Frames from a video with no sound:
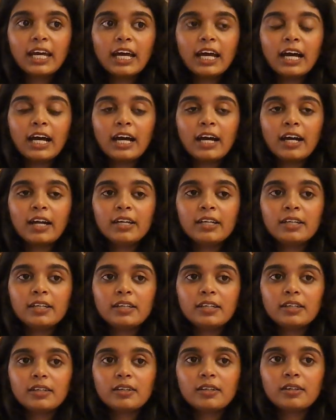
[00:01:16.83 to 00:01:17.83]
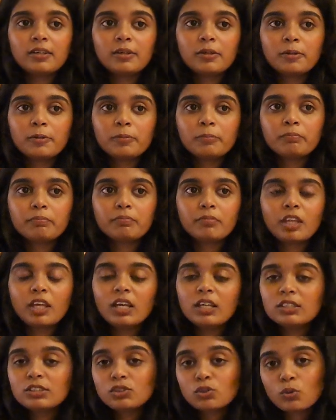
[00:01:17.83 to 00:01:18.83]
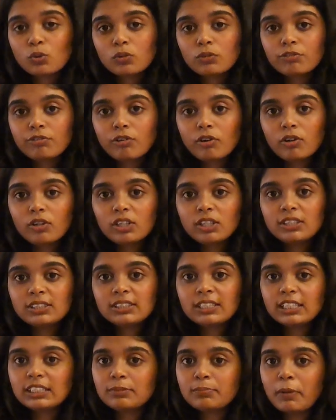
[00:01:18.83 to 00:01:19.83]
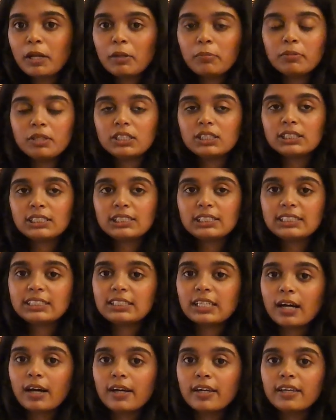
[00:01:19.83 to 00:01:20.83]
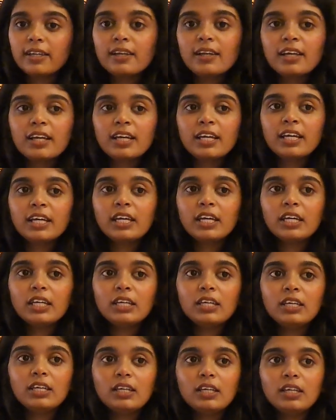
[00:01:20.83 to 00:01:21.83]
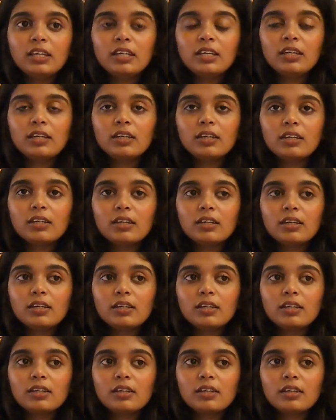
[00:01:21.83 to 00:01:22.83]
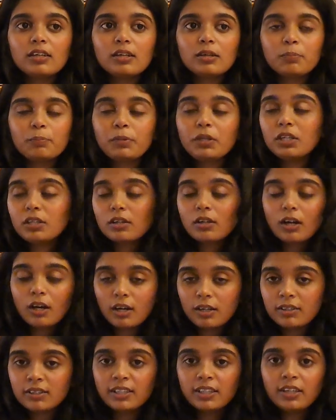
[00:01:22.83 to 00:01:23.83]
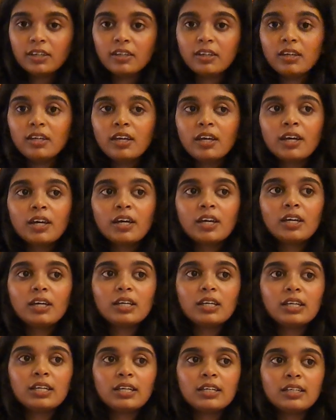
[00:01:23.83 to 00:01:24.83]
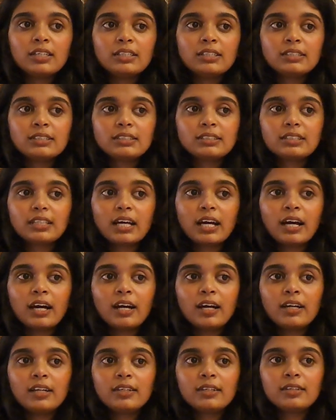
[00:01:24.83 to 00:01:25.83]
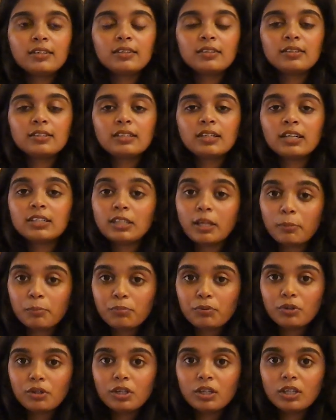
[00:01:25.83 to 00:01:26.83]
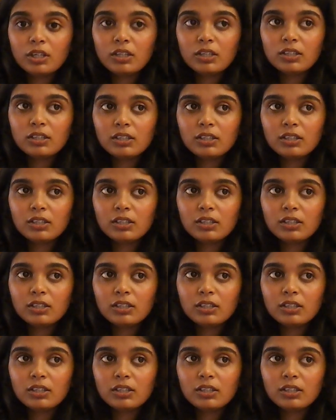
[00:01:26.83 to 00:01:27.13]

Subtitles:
and he is known for his experimental style. Peter Handke is a contemporary